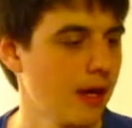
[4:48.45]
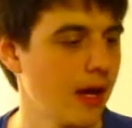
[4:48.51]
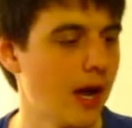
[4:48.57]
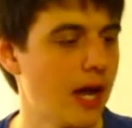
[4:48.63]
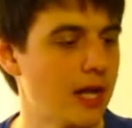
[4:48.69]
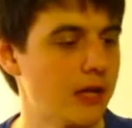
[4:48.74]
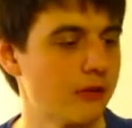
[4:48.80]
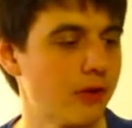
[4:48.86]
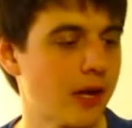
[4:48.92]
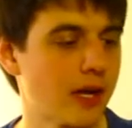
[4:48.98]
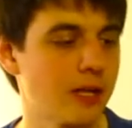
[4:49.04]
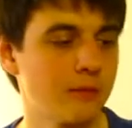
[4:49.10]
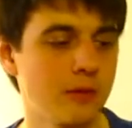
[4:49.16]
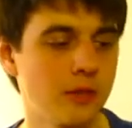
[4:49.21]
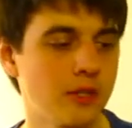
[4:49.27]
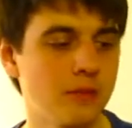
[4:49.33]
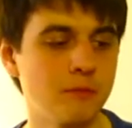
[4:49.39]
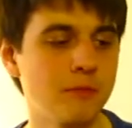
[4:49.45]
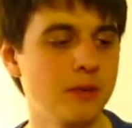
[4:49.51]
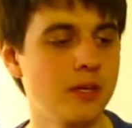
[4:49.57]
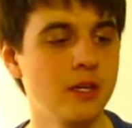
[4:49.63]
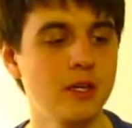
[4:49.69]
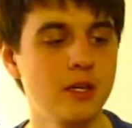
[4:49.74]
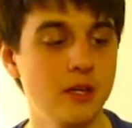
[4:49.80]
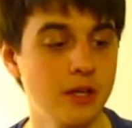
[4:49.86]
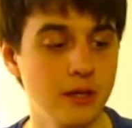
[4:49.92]
Highly recommended
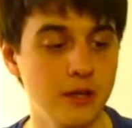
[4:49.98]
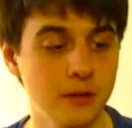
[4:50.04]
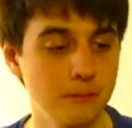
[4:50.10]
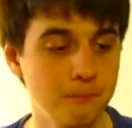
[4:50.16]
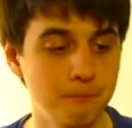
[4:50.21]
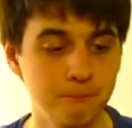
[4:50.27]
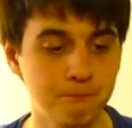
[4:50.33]
beer.